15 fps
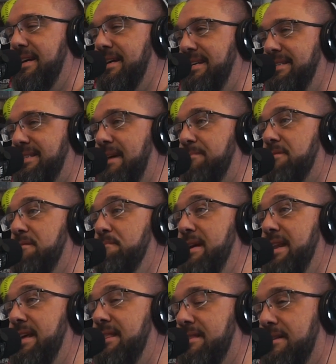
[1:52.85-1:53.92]
He skipped the
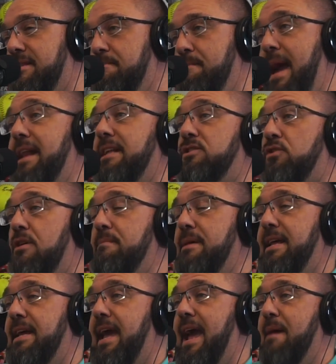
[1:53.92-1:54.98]
mandatory
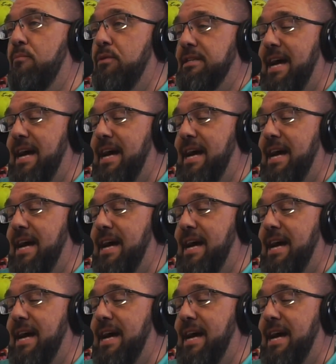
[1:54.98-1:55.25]
mini camp,